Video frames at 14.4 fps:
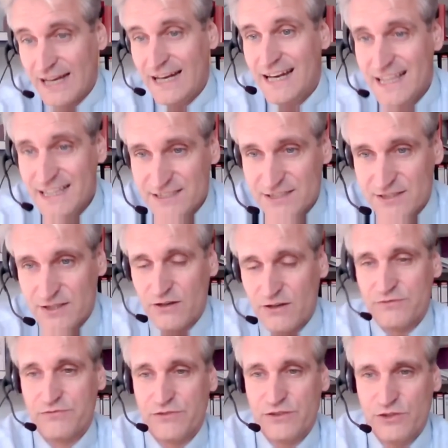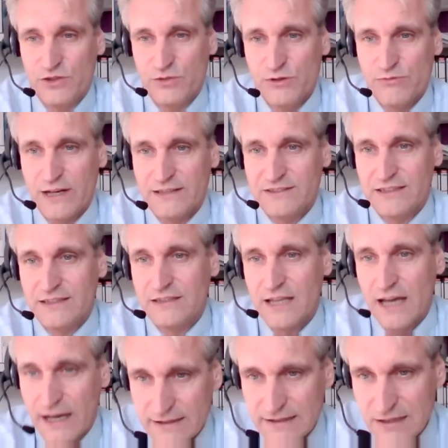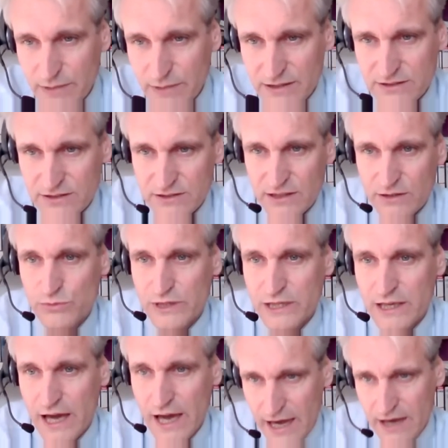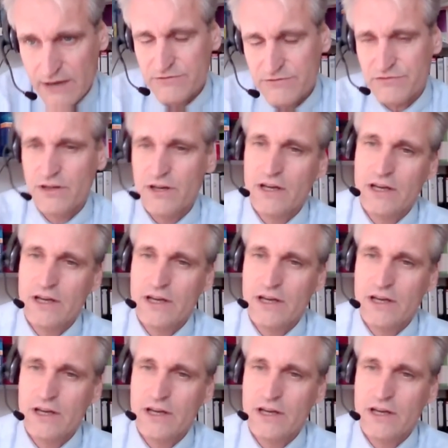a list of human rights entitlements that we have.